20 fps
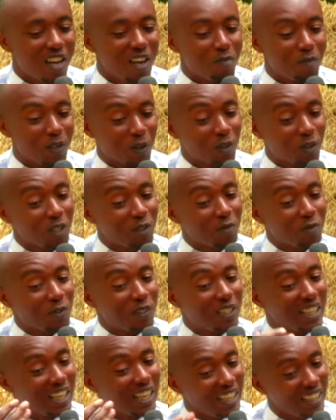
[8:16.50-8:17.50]
But also, if you
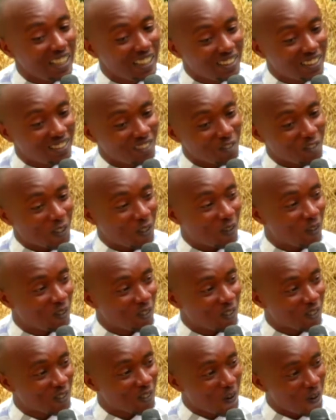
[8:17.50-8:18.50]
deny it, you lose
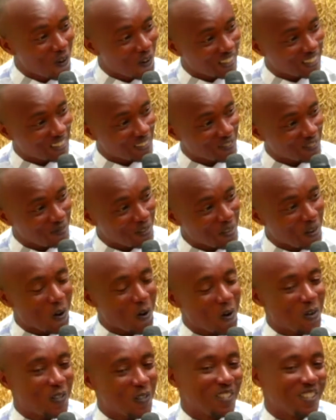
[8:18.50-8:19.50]
your soul.
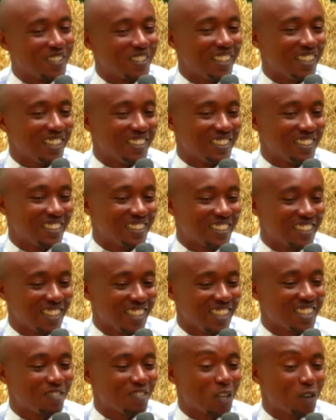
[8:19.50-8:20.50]
Because
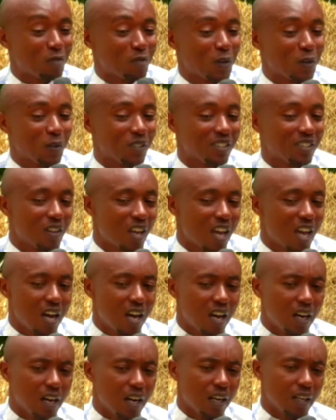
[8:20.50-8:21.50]

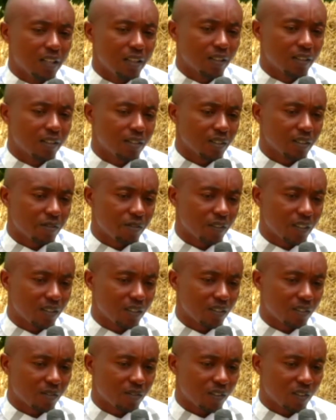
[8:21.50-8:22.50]
the Christian faith
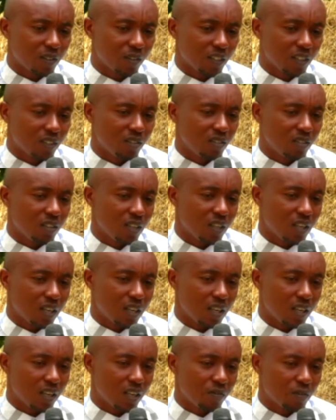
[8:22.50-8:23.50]
is founded,
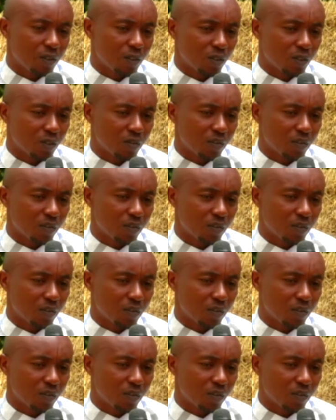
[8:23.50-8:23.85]
for those of